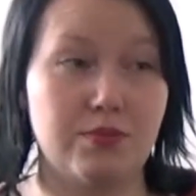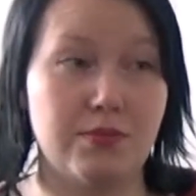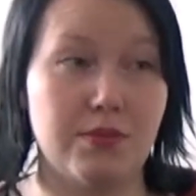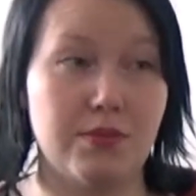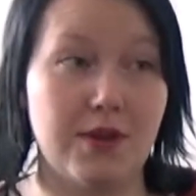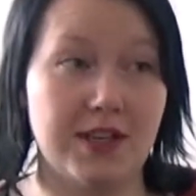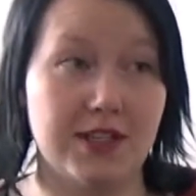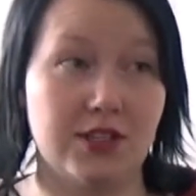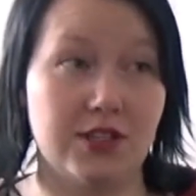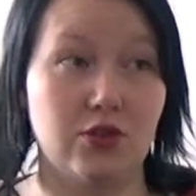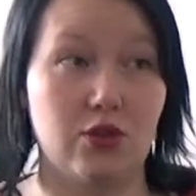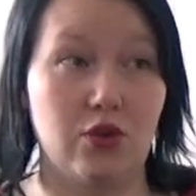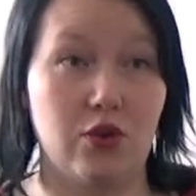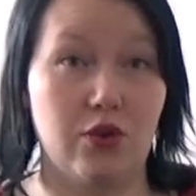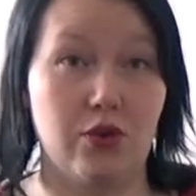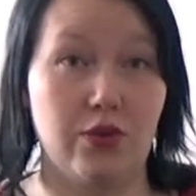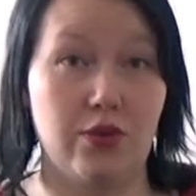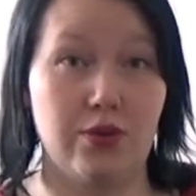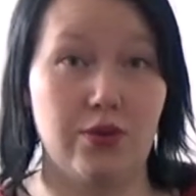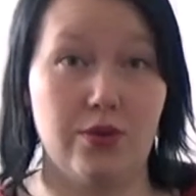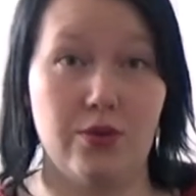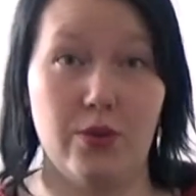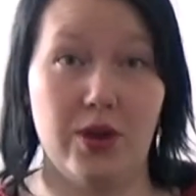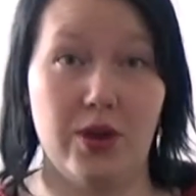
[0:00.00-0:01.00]
based
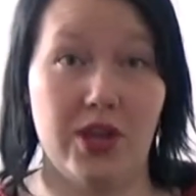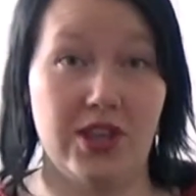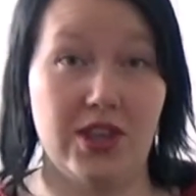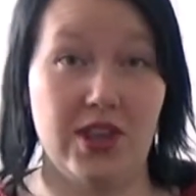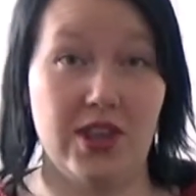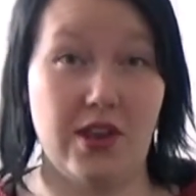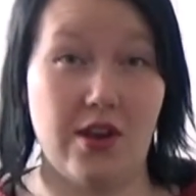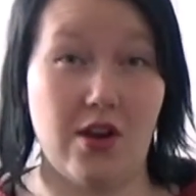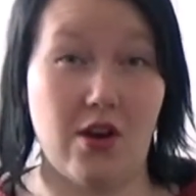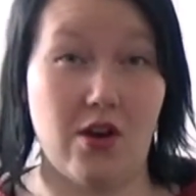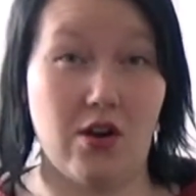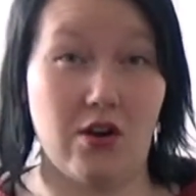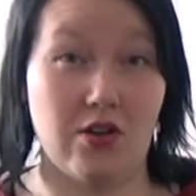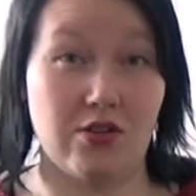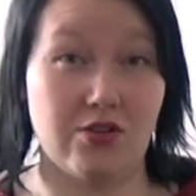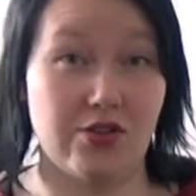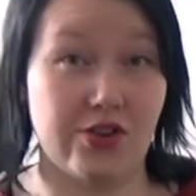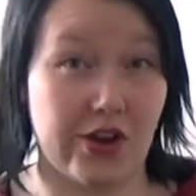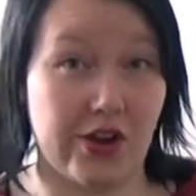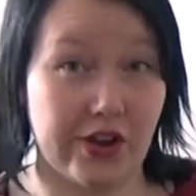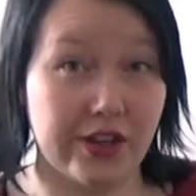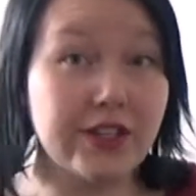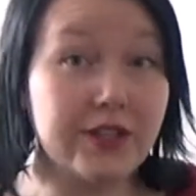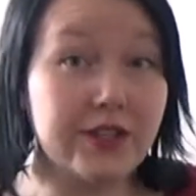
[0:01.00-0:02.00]
on the way they are
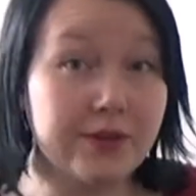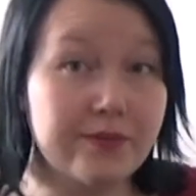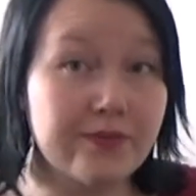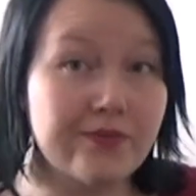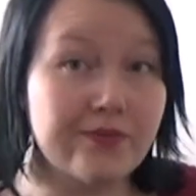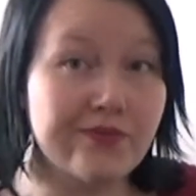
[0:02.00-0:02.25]
dyed.